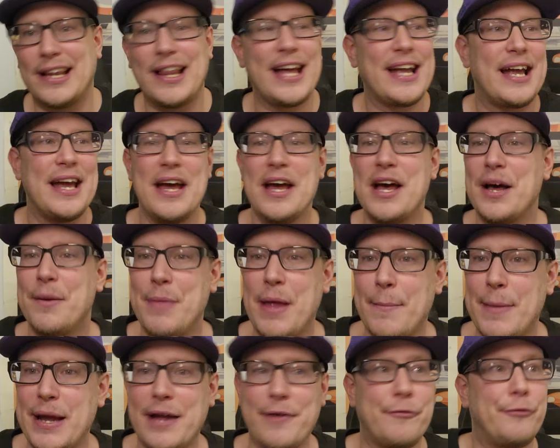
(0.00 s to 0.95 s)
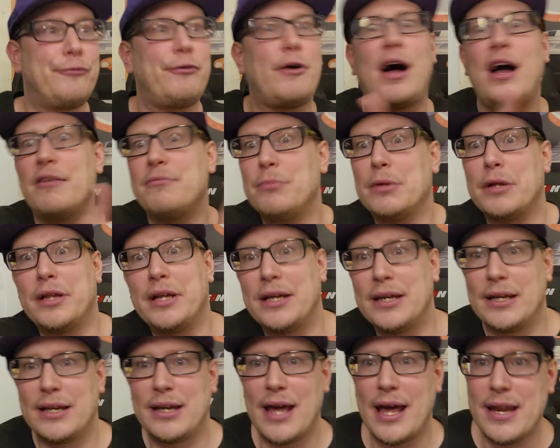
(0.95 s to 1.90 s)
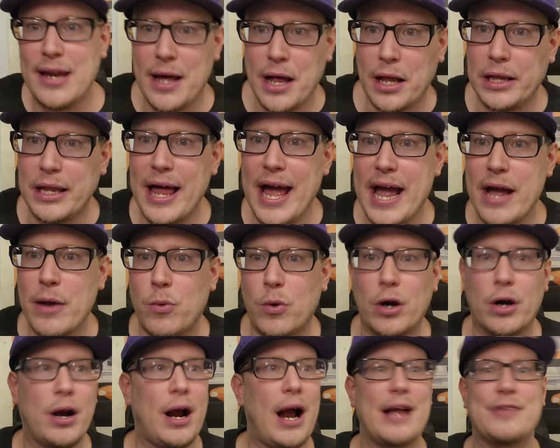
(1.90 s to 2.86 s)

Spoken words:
Like I'm making $5 million in LA where